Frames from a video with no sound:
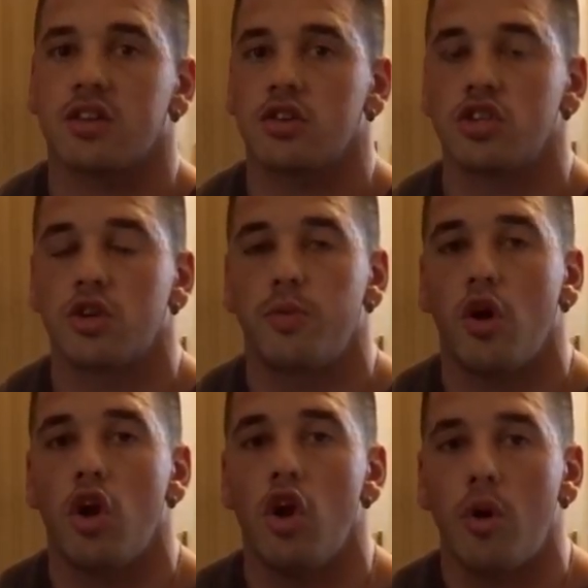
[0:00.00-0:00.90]
because you can
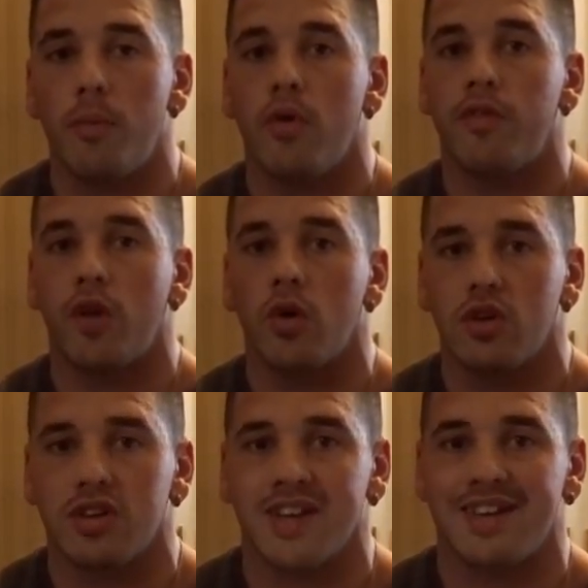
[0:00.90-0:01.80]
put a lot more
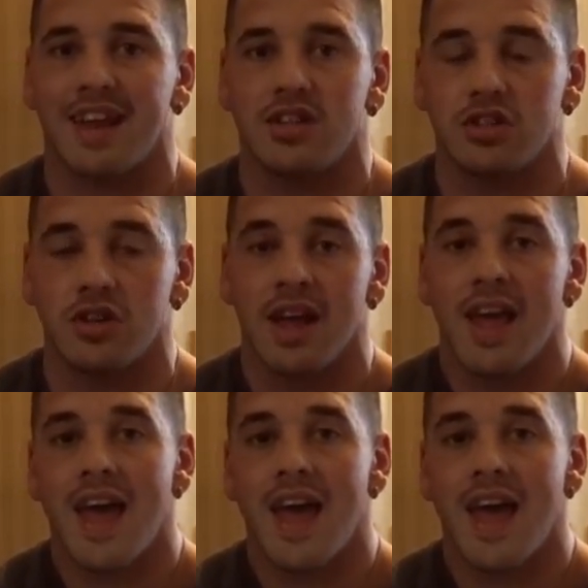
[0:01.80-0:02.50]
focus and tension,